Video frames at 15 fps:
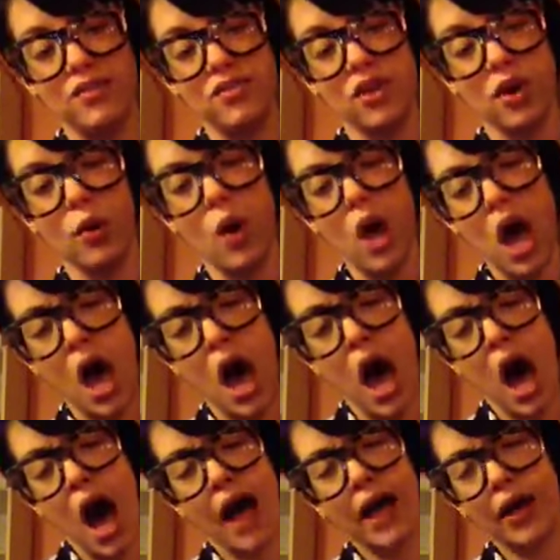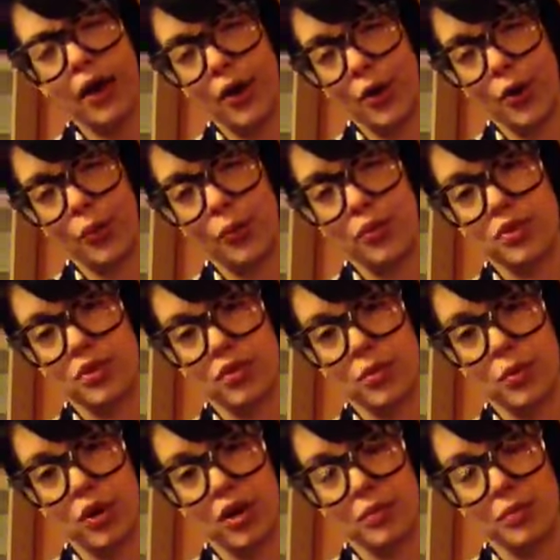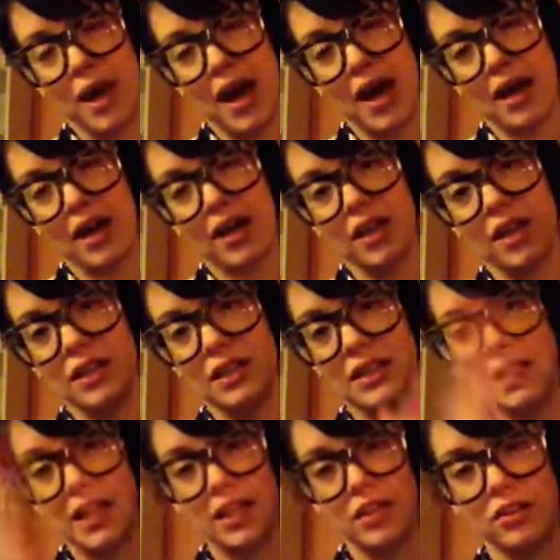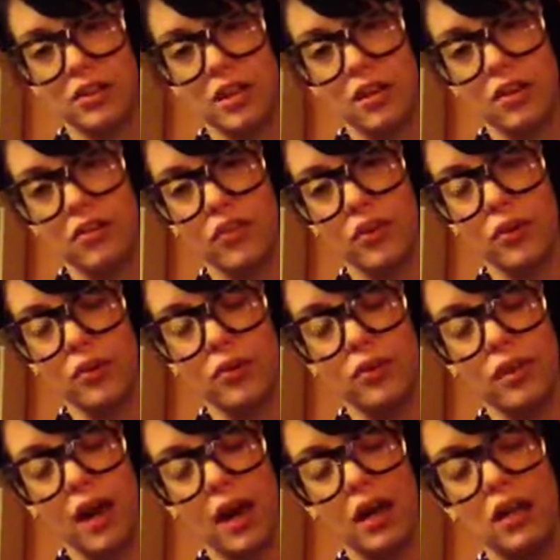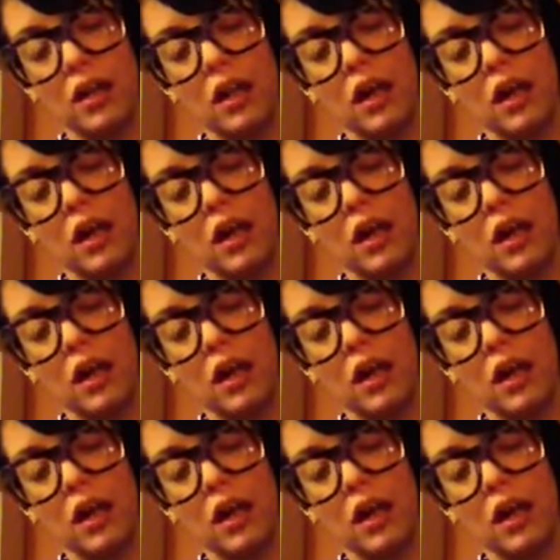So I hope to report back later down the road that